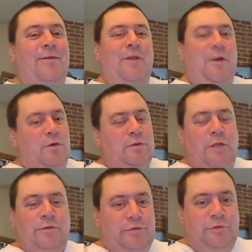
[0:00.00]
You know,
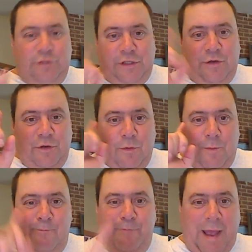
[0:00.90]
you did you
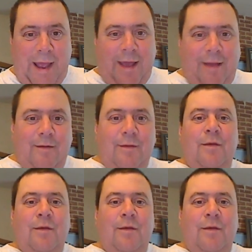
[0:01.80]
were bad,